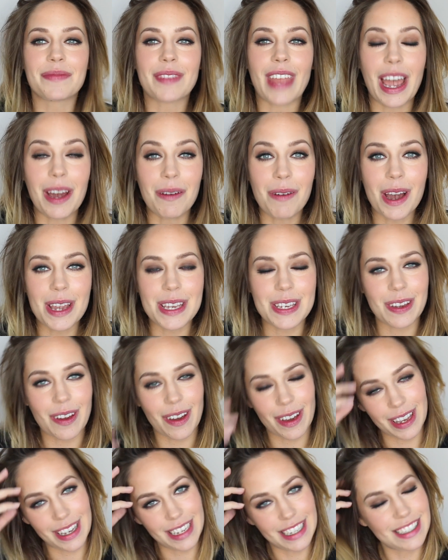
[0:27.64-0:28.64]
how are you
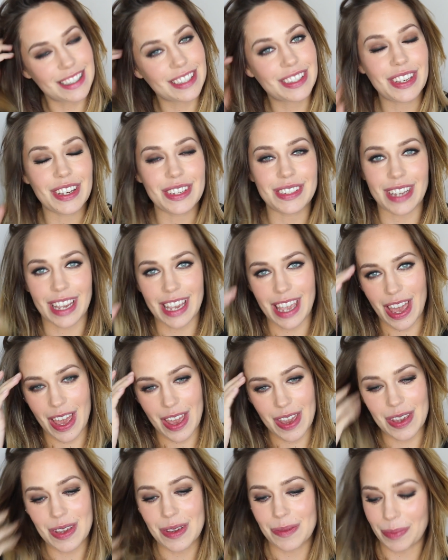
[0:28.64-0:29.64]
guys? Good, I
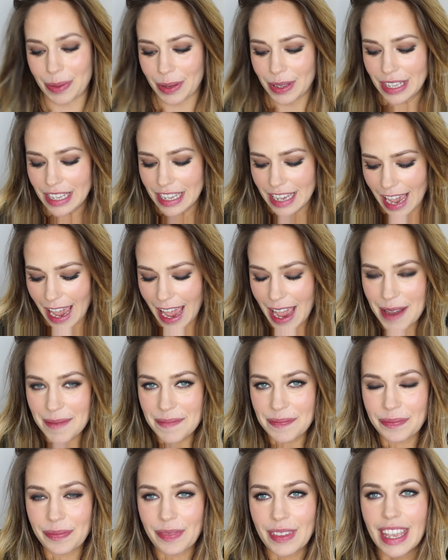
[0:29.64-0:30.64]
hope.
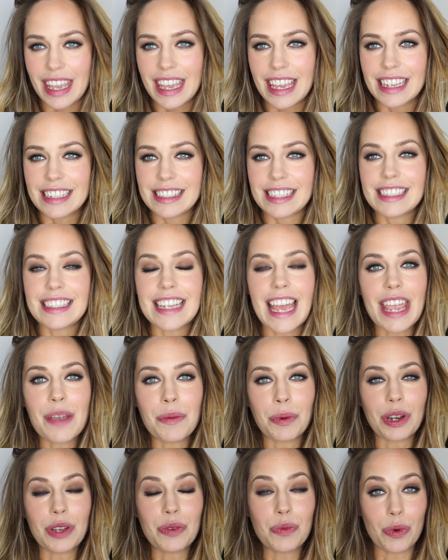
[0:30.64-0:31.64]
Today
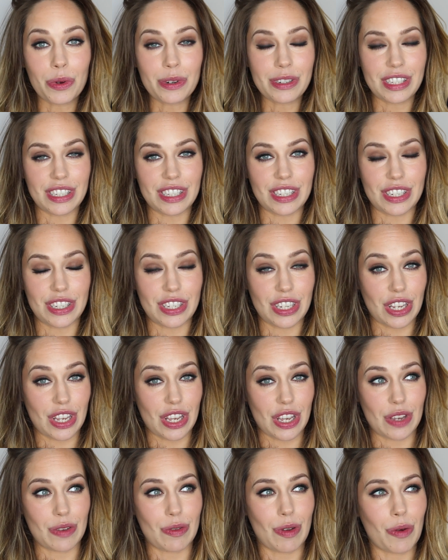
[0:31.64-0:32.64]
what I wanted to
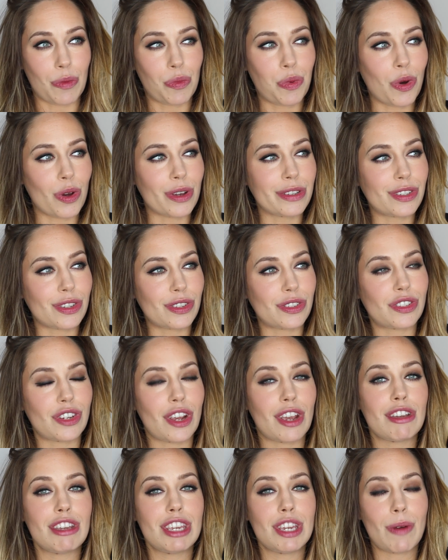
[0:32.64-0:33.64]
do was
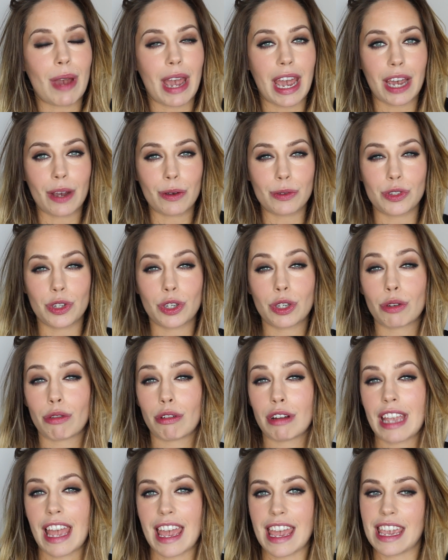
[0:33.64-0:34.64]
show you how to
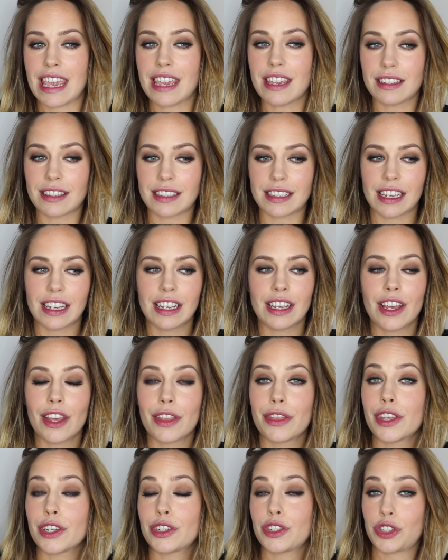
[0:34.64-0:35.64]
create
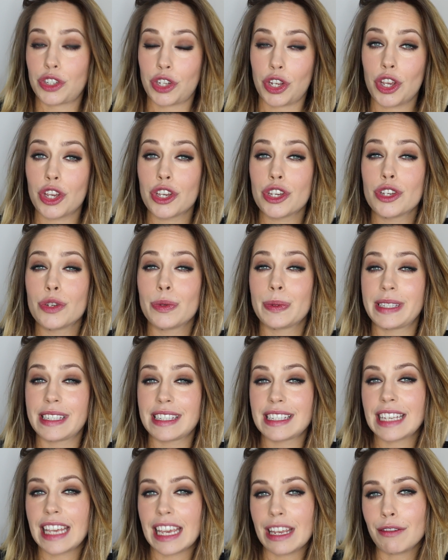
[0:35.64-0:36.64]
the two
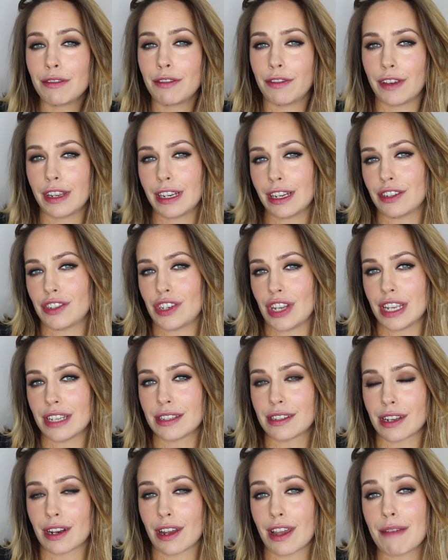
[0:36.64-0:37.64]
skin
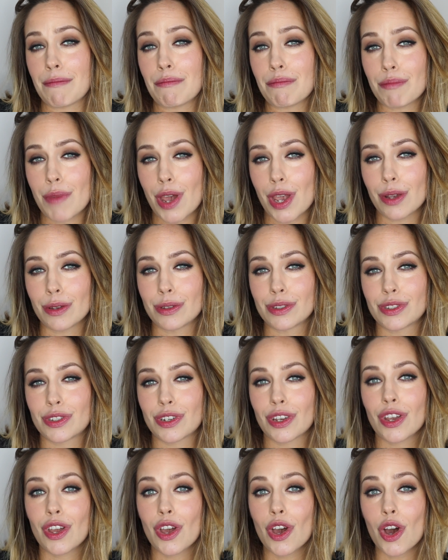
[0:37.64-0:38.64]
finishes that I'm
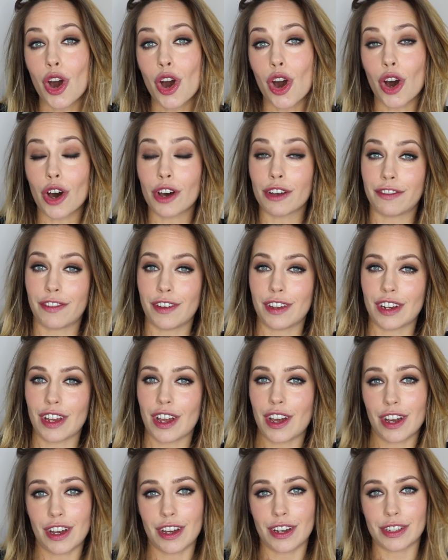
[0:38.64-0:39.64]
most often
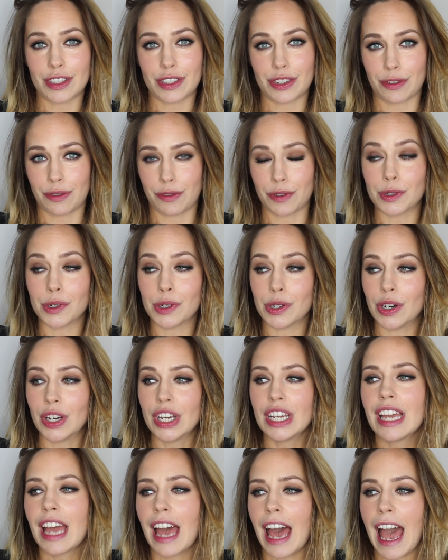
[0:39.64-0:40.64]
asked
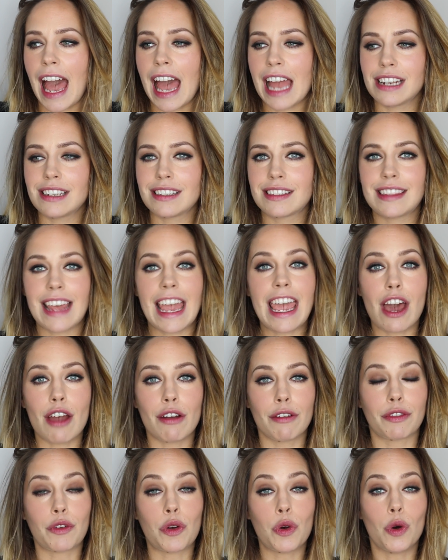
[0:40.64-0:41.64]
for, and they
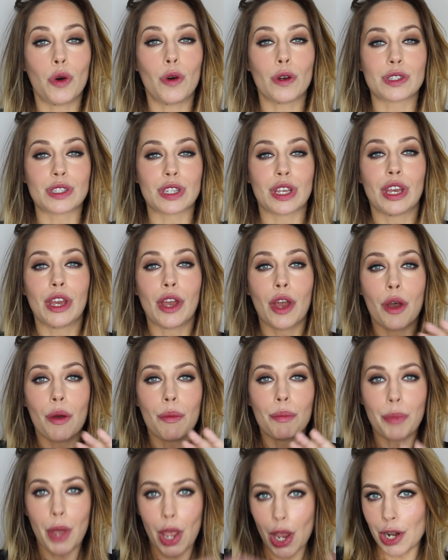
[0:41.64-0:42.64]
are of course
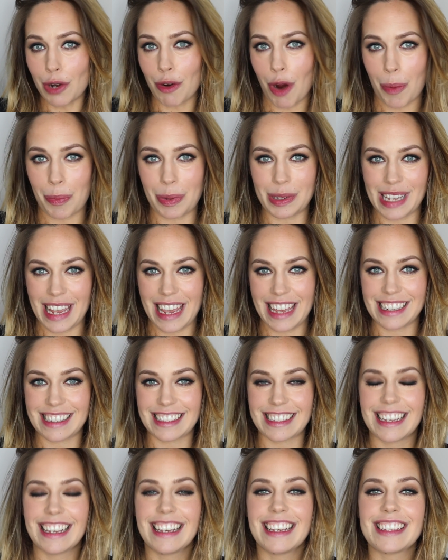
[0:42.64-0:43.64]
polar
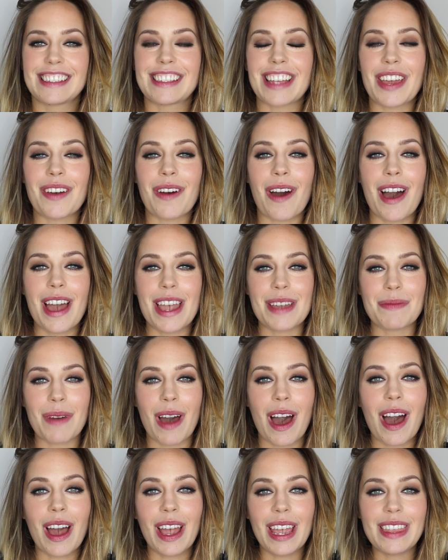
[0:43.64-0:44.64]
opposites. So I'm
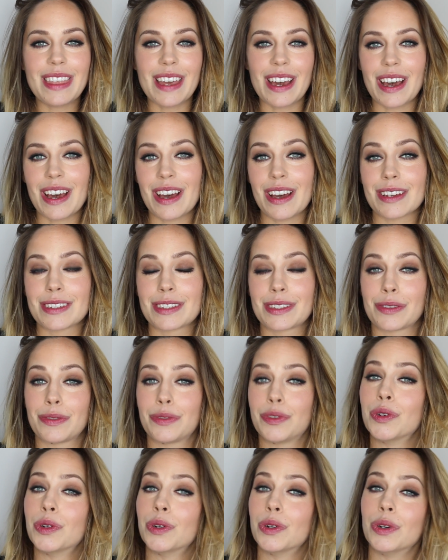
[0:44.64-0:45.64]
either asked
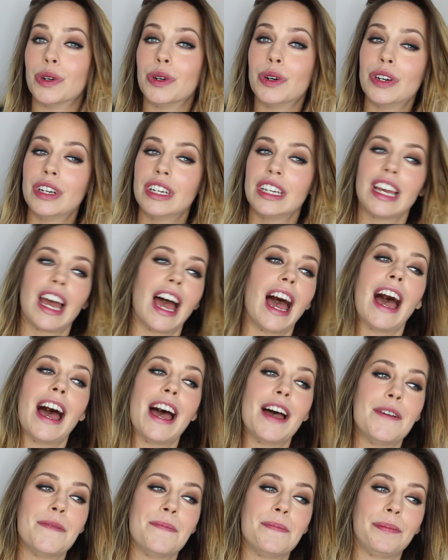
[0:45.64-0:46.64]
for
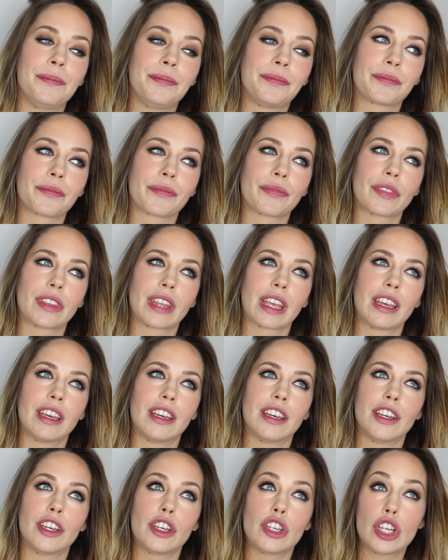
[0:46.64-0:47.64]

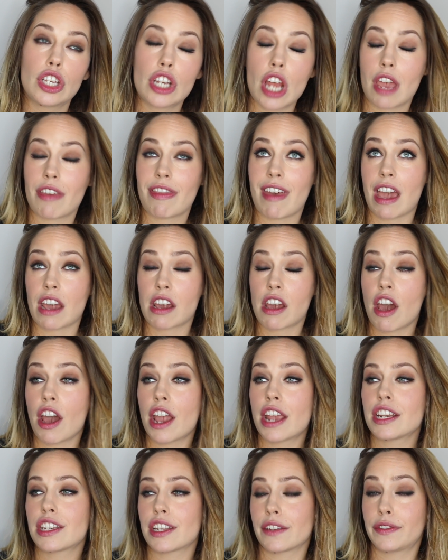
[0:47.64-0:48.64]
you know, that
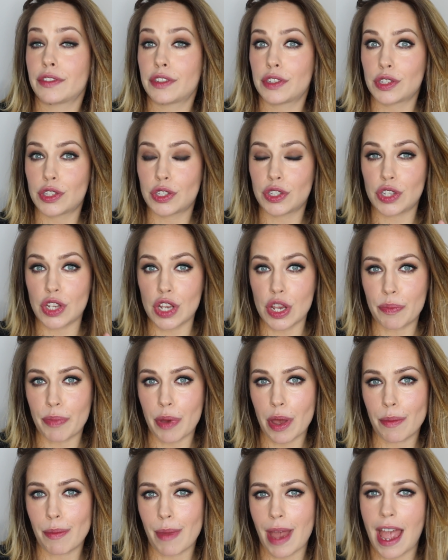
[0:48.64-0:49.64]
kind of
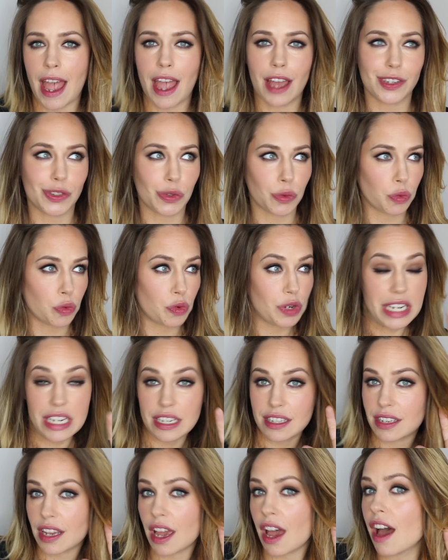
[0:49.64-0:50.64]
super matte
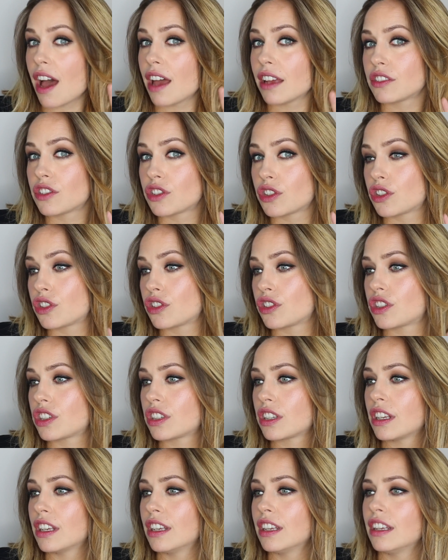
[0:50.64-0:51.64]

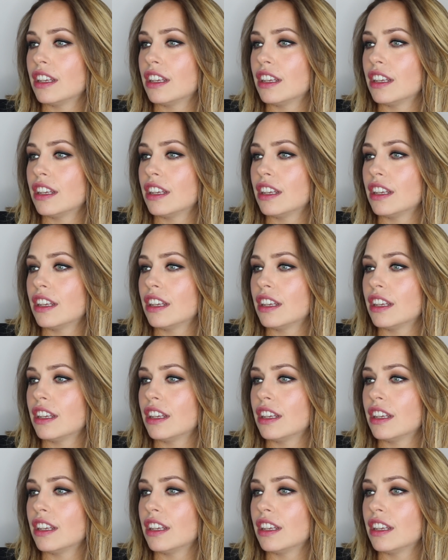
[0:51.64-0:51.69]
retouched